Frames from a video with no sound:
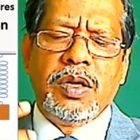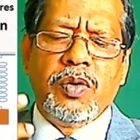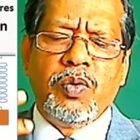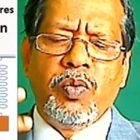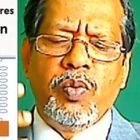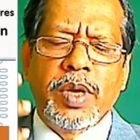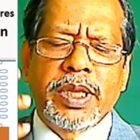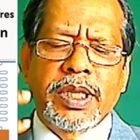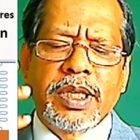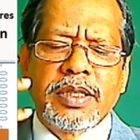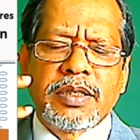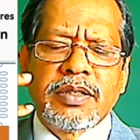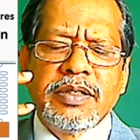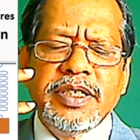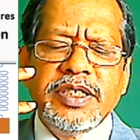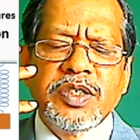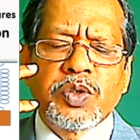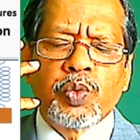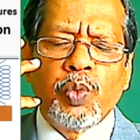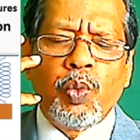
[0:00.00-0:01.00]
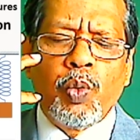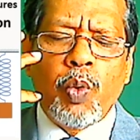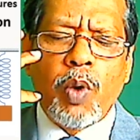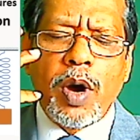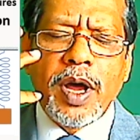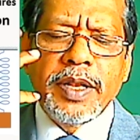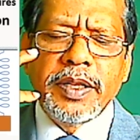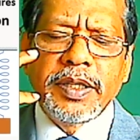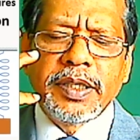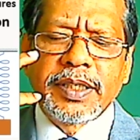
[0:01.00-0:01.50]
with at least
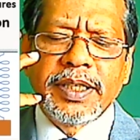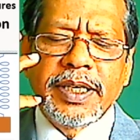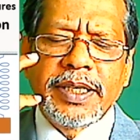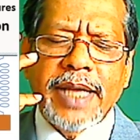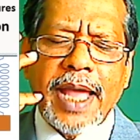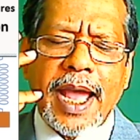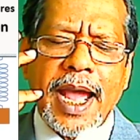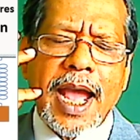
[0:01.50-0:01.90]
one thing